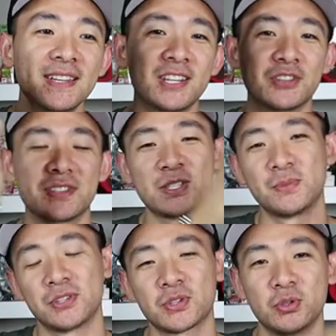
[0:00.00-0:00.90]
you know, since
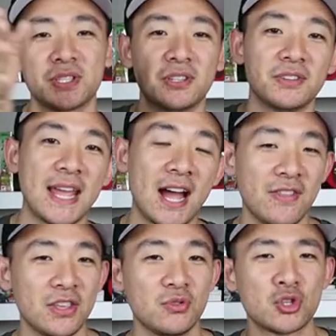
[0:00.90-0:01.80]
middle school till now
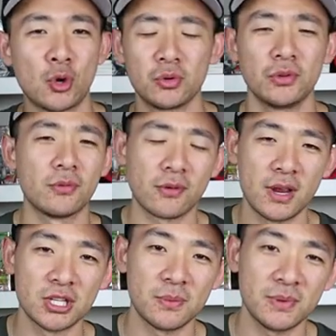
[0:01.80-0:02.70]
that you totally
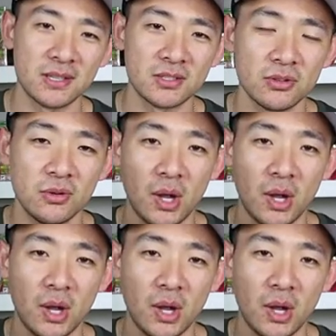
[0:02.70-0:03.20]
regret jumping into.